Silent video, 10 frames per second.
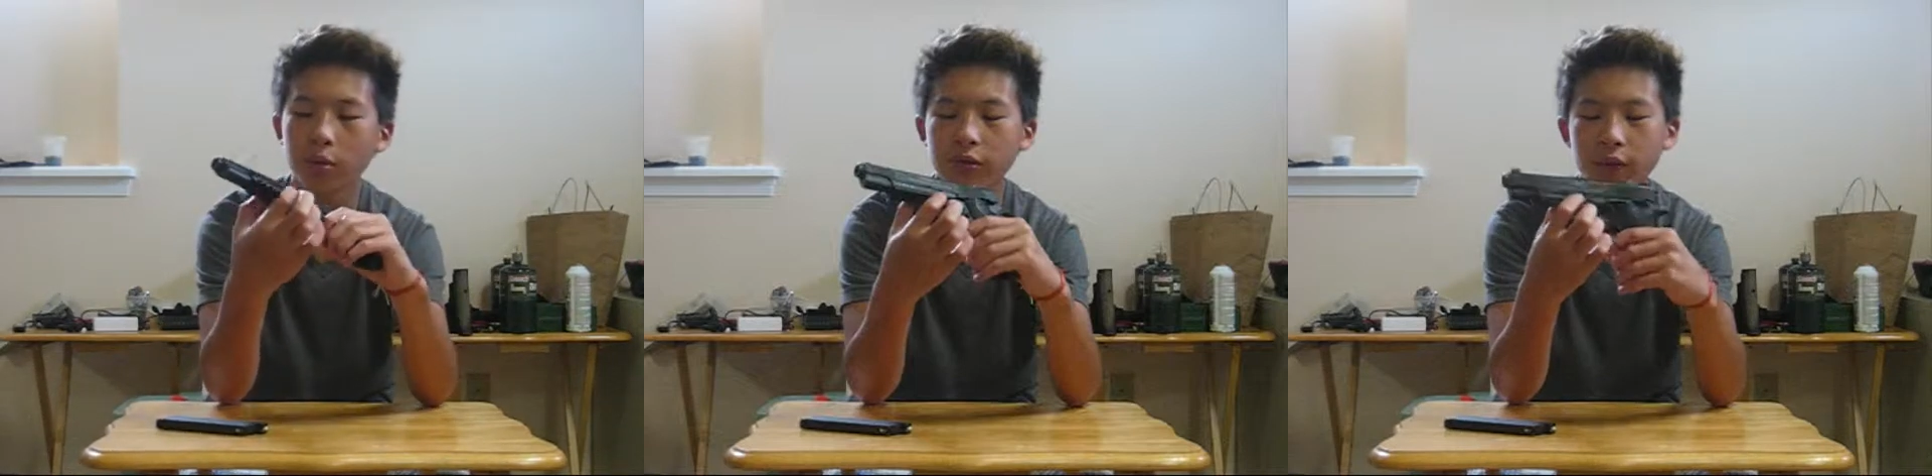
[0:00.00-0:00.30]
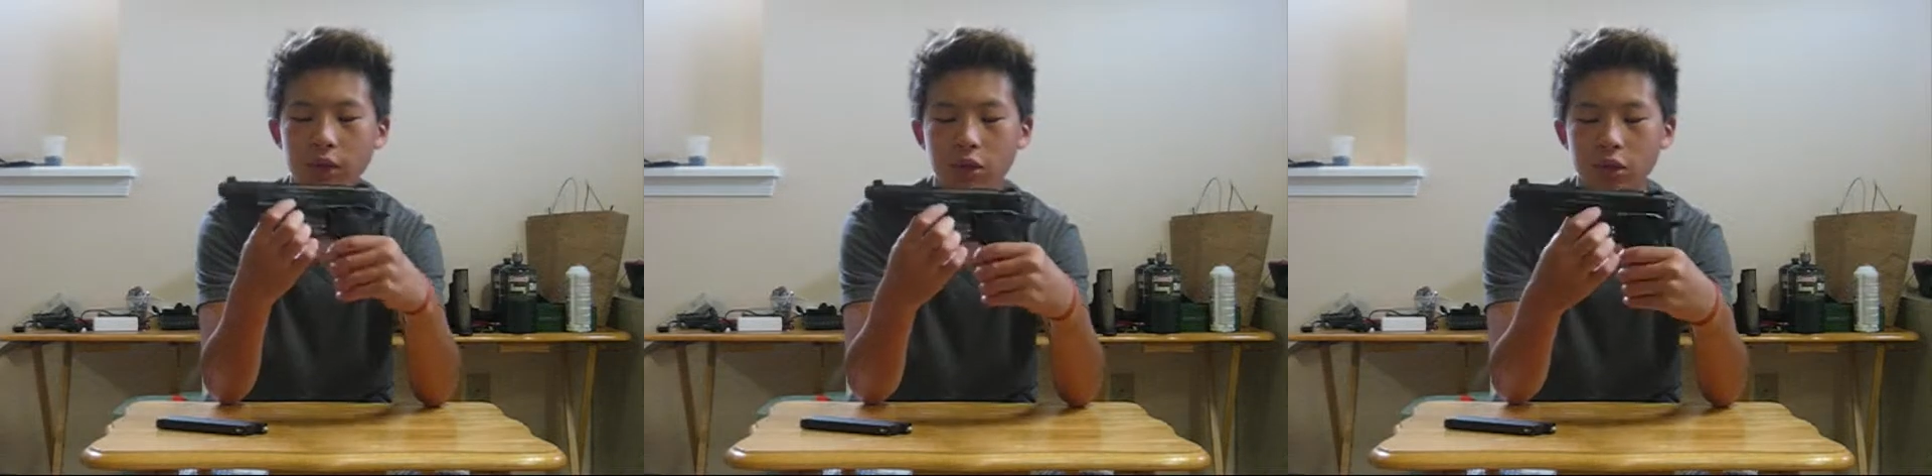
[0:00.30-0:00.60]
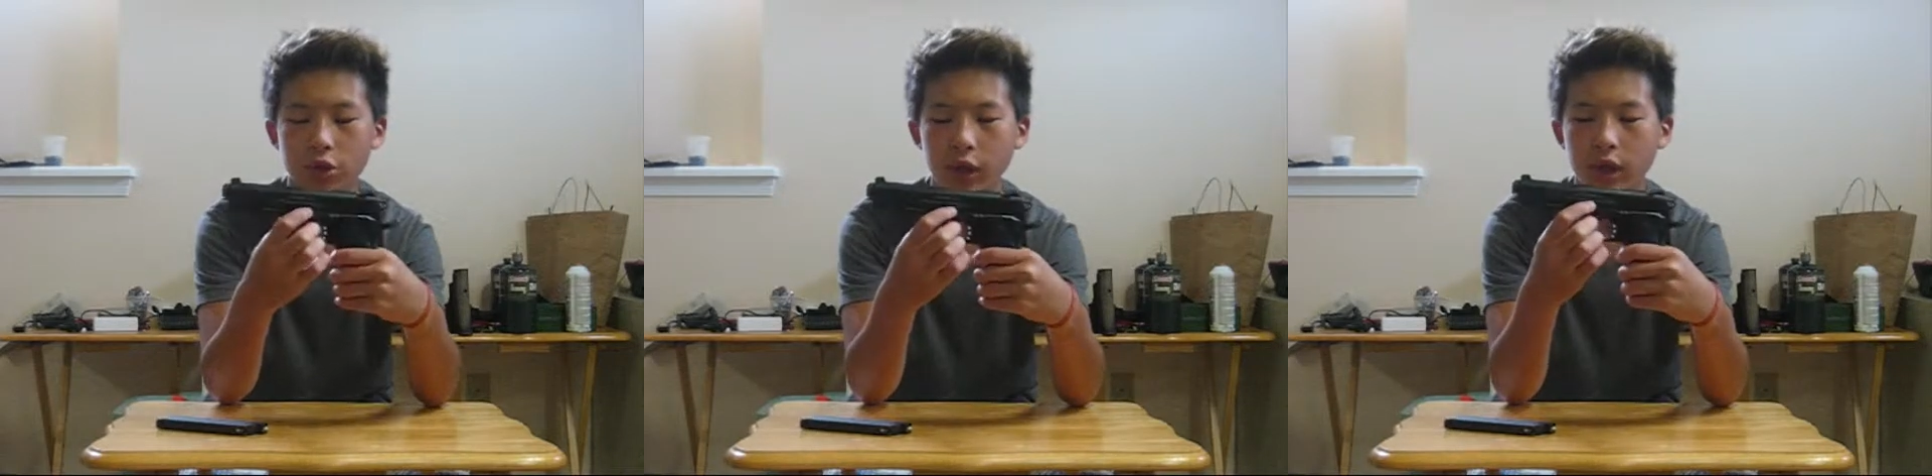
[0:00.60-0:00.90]

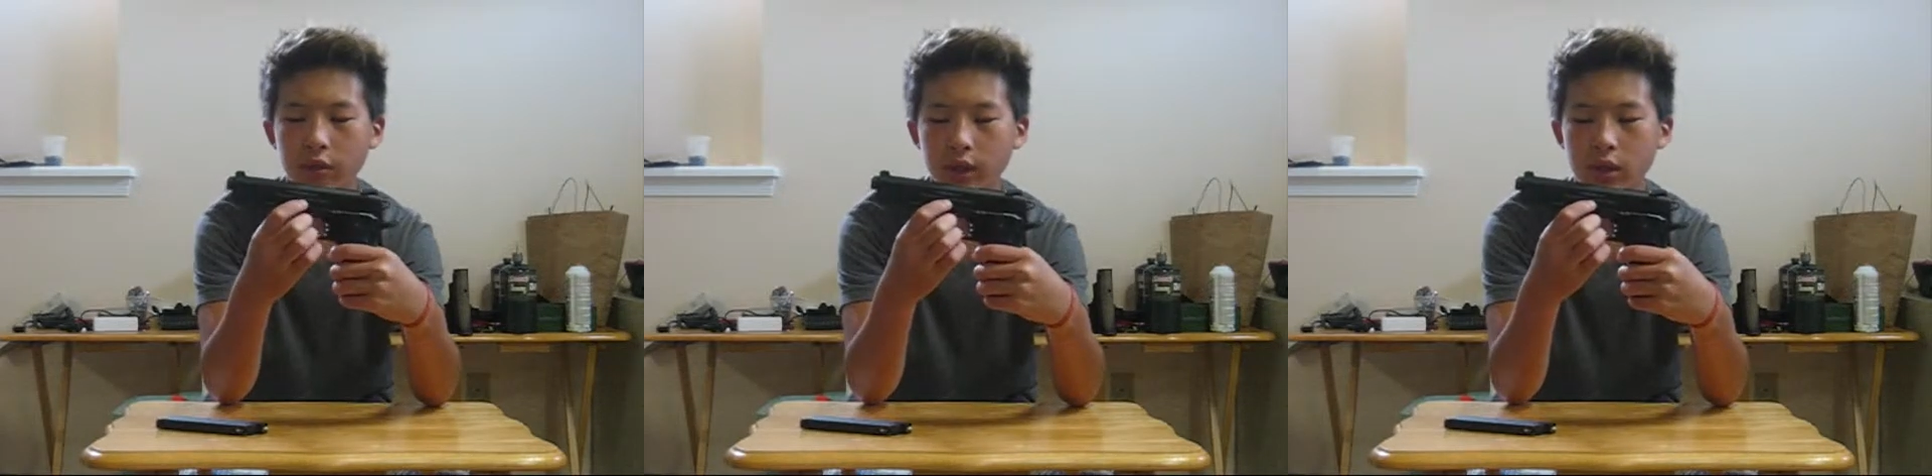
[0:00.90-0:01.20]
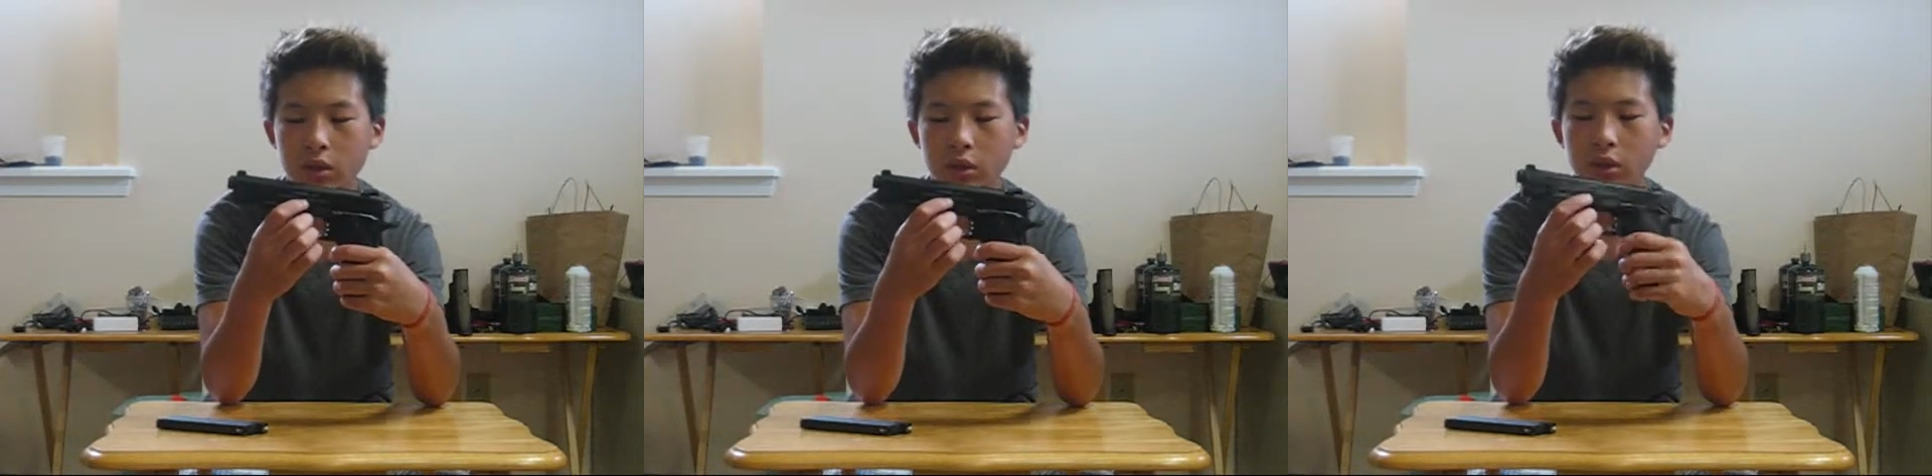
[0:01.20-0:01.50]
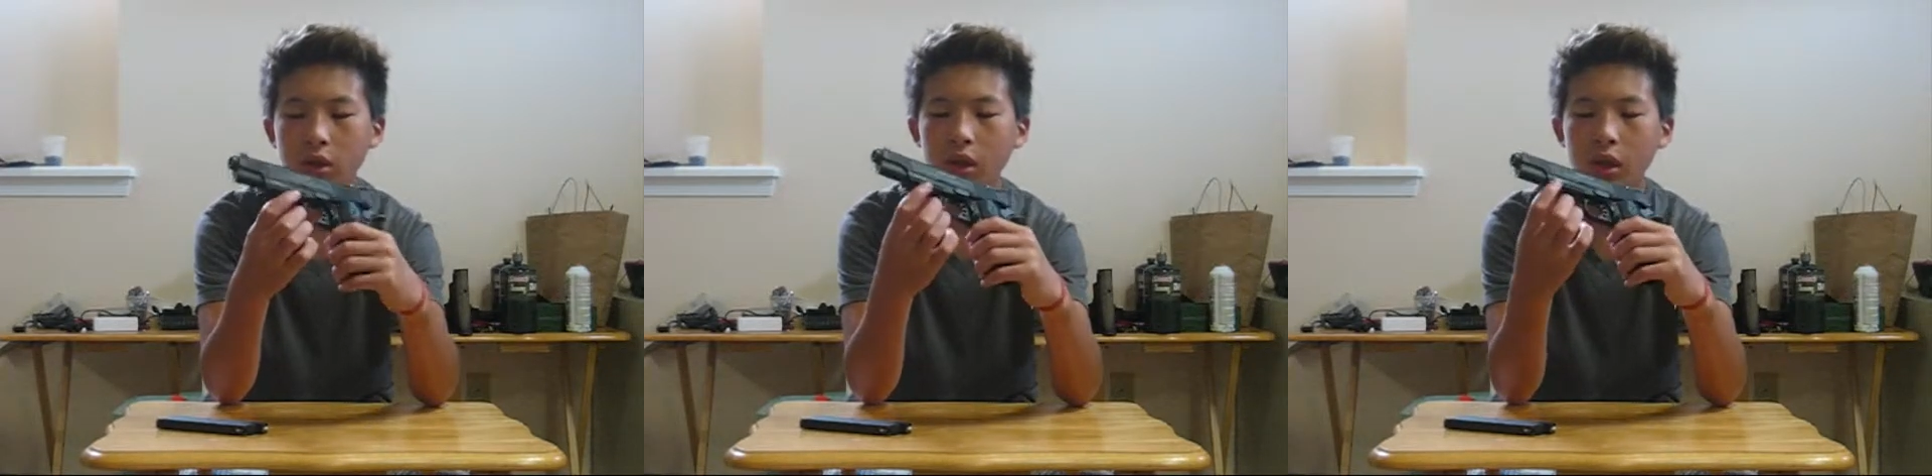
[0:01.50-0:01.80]
professional training pistol.